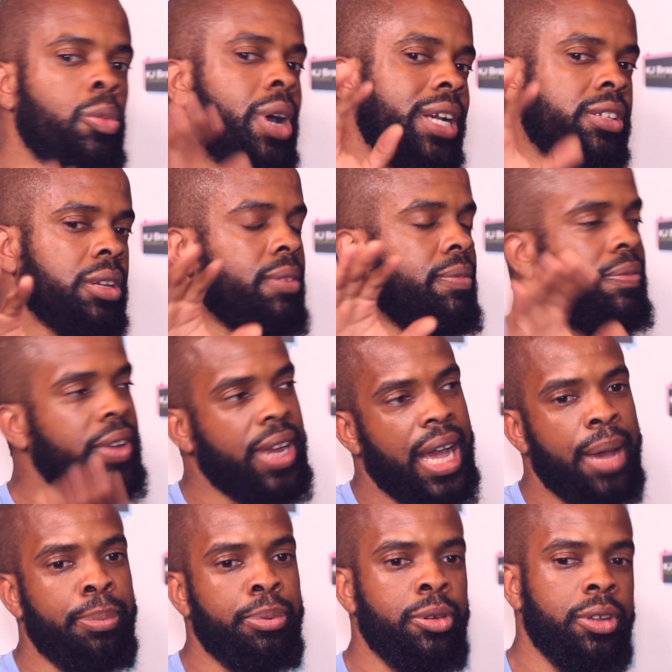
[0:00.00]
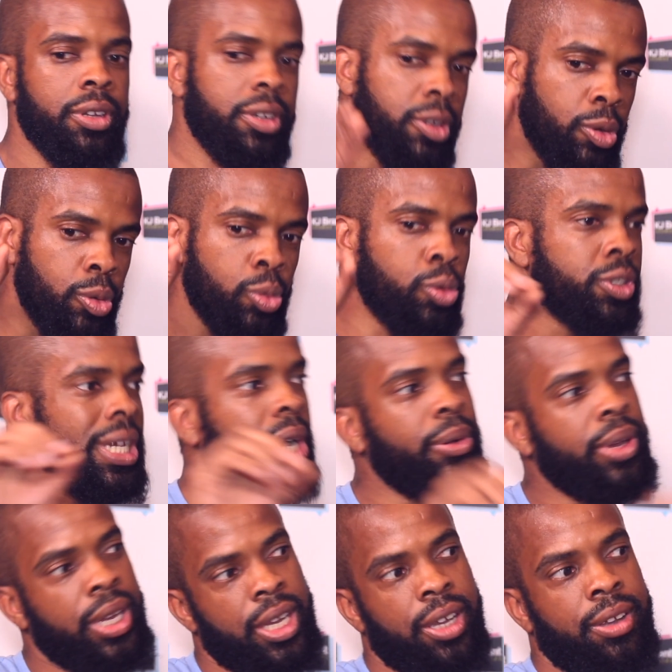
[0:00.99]
why something happened was
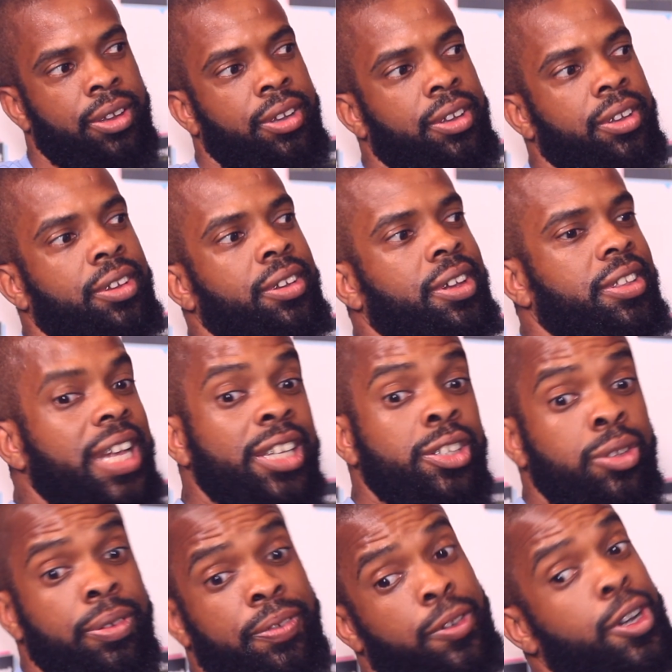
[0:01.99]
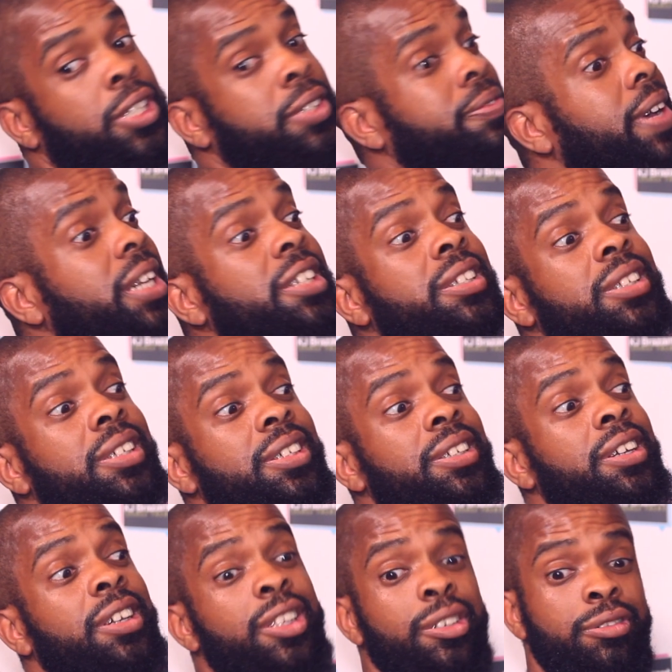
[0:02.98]
out here. That's the first fallacy.
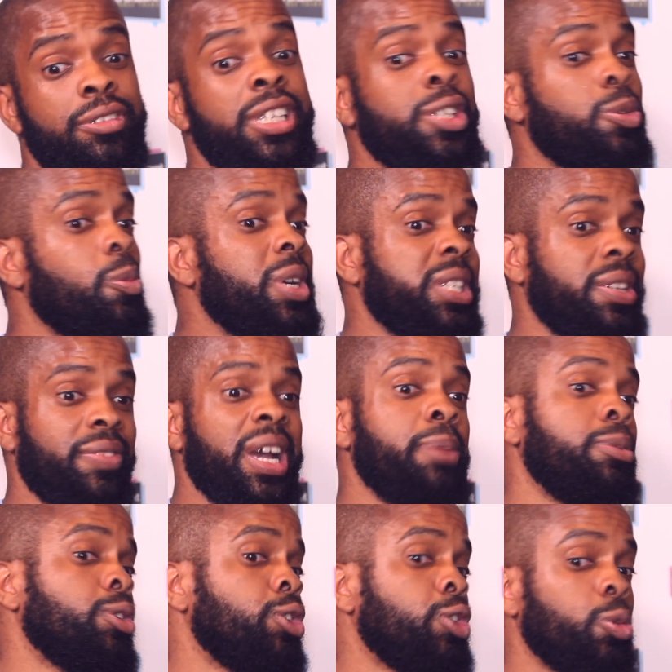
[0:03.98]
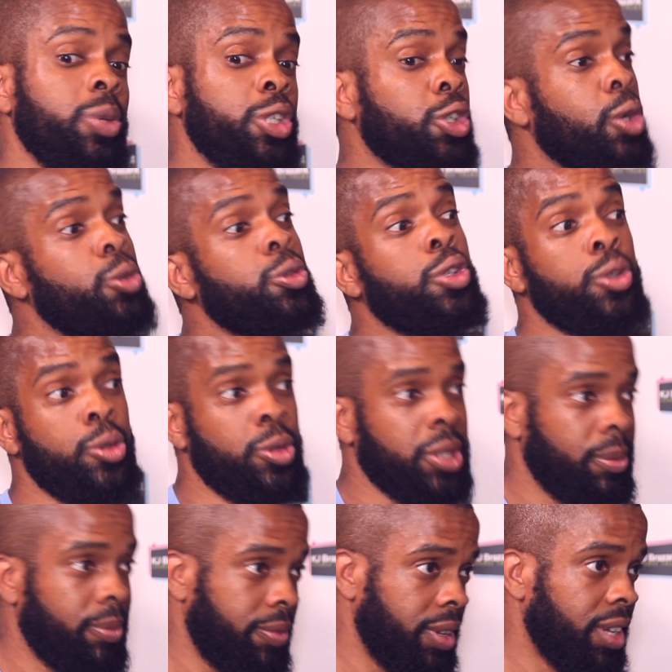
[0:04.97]
The reason why something happened because we chose to do
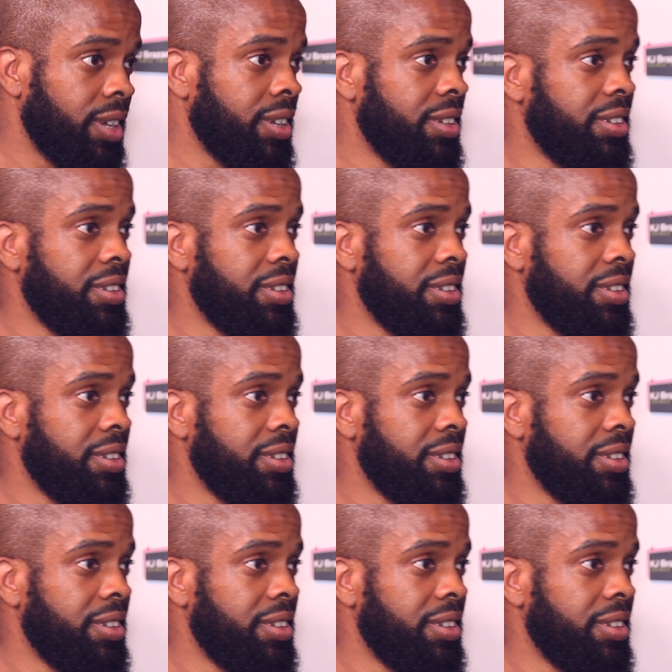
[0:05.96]
something.